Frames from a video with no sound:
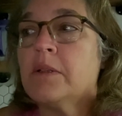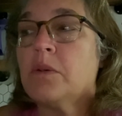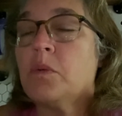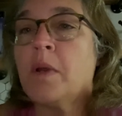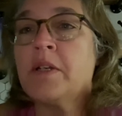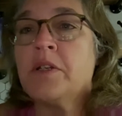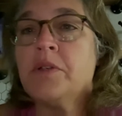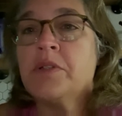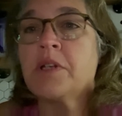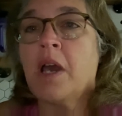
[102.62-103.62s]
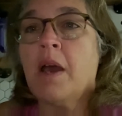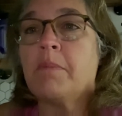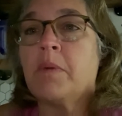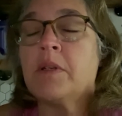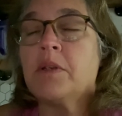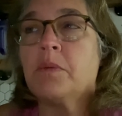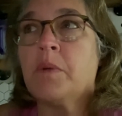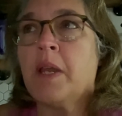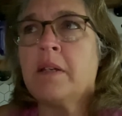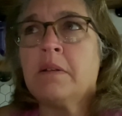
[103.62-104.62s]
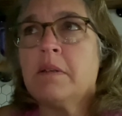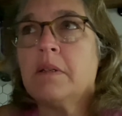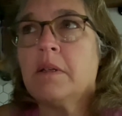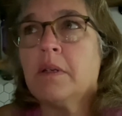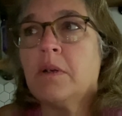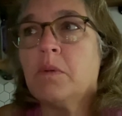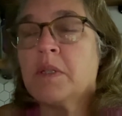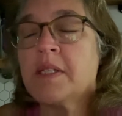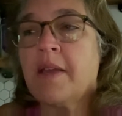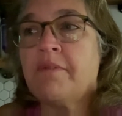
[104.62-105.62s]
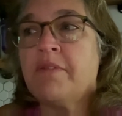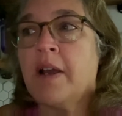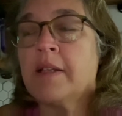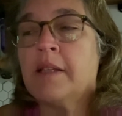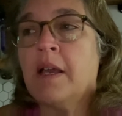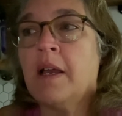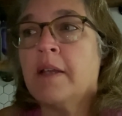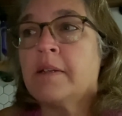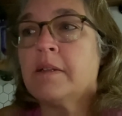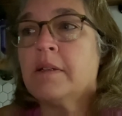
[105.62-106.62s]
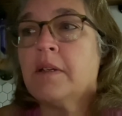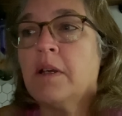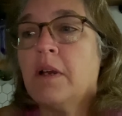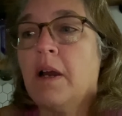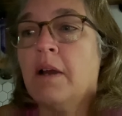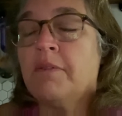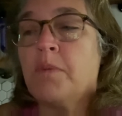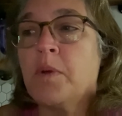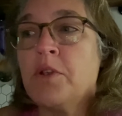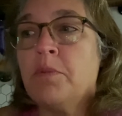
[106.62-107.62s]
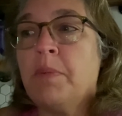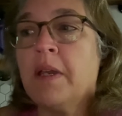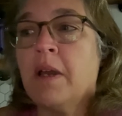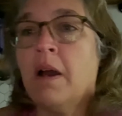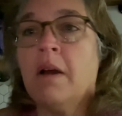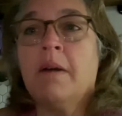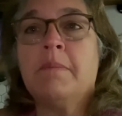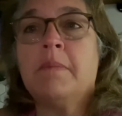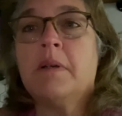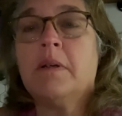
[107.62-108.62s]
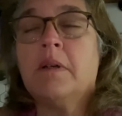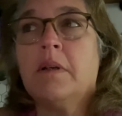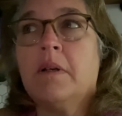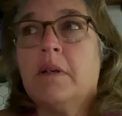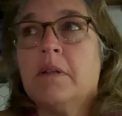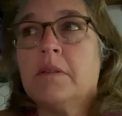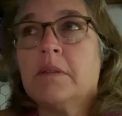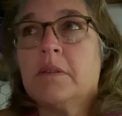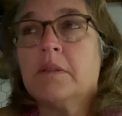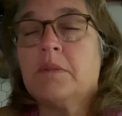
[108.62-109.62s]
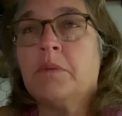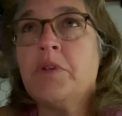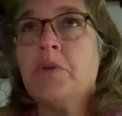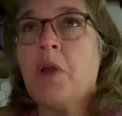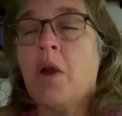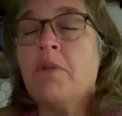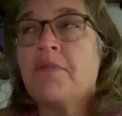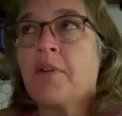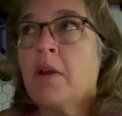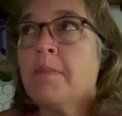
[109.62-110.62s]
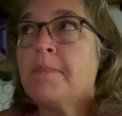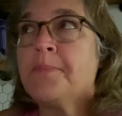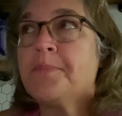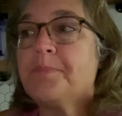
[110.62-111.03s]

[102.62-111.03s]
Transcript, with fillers: when do you stop? When, when, what's that fine line of when you become, when you go from